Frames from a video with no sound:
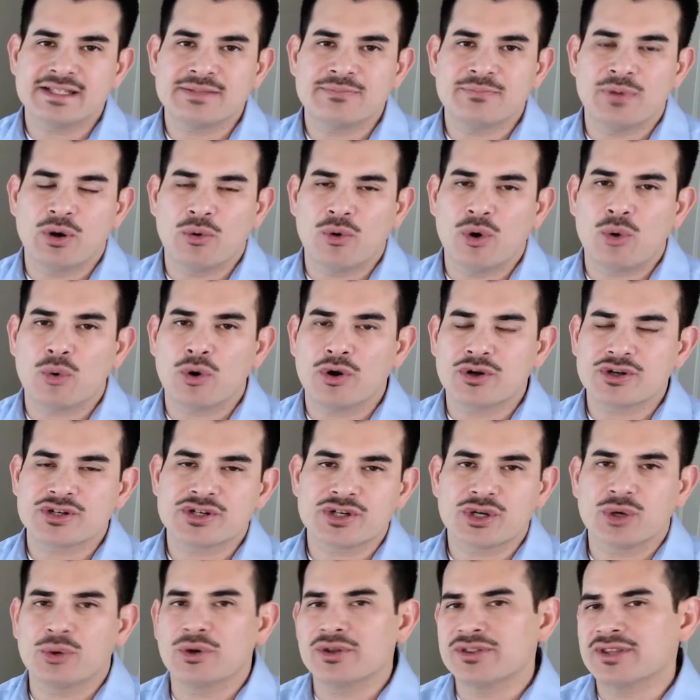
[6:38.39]
but we weren't
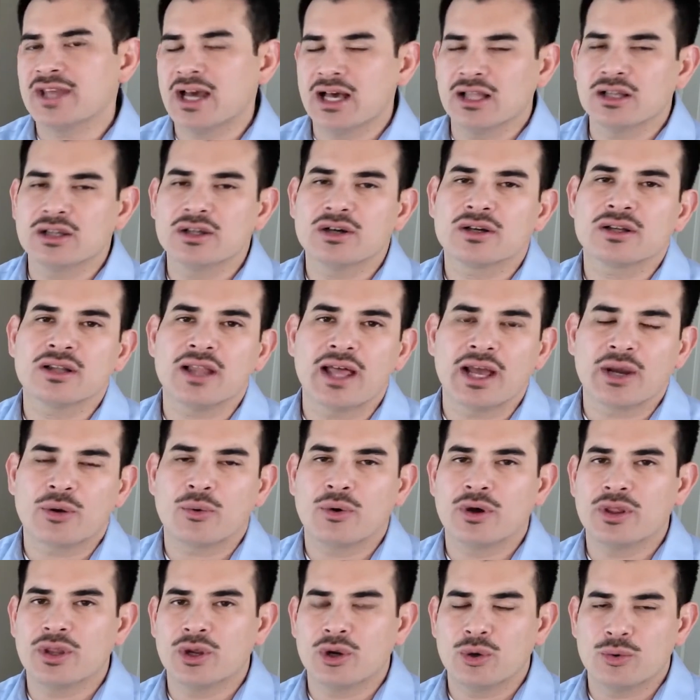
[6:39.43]
sure what that looked like,
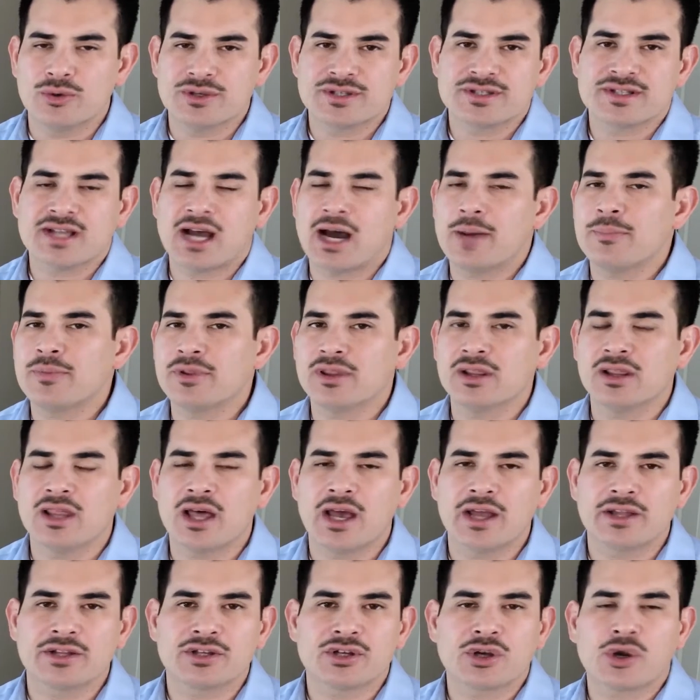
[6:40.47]
whether it was top of the
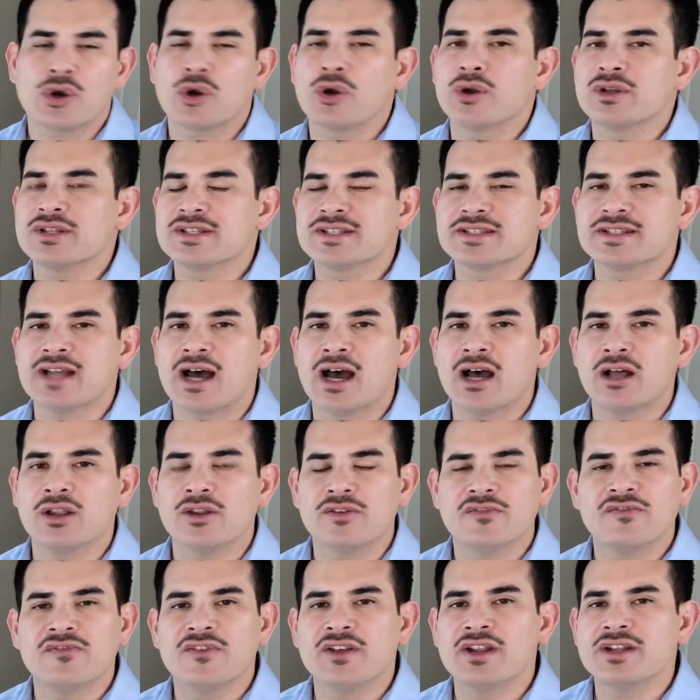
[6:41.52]
line current style
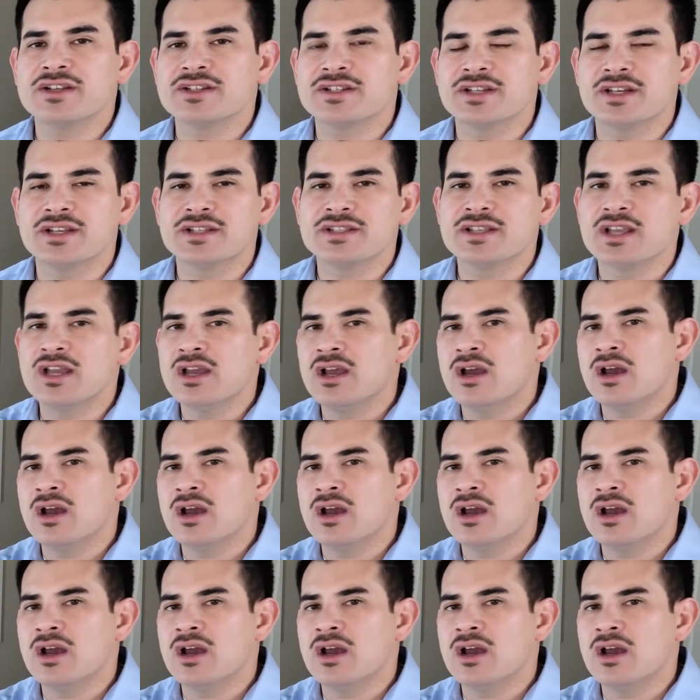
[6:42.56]
and finishes